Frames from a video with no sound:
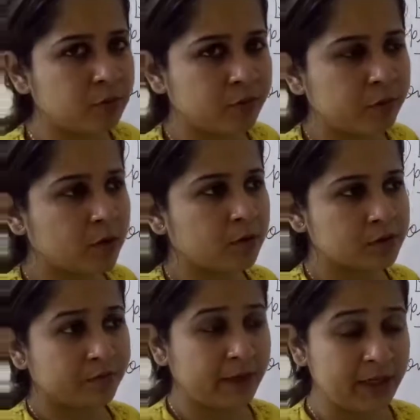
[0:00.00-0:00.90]
For those
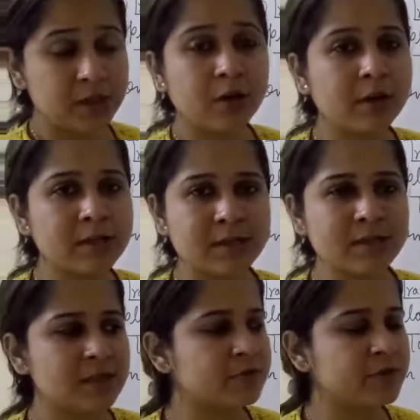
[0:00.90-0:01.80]
very short
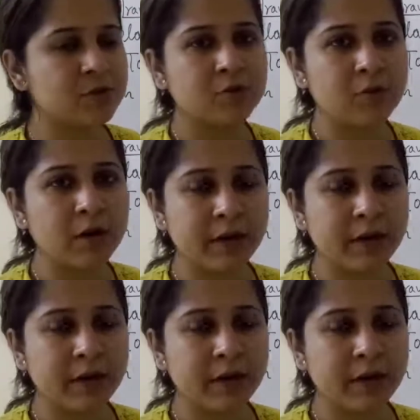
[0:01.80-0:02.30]
distances we should not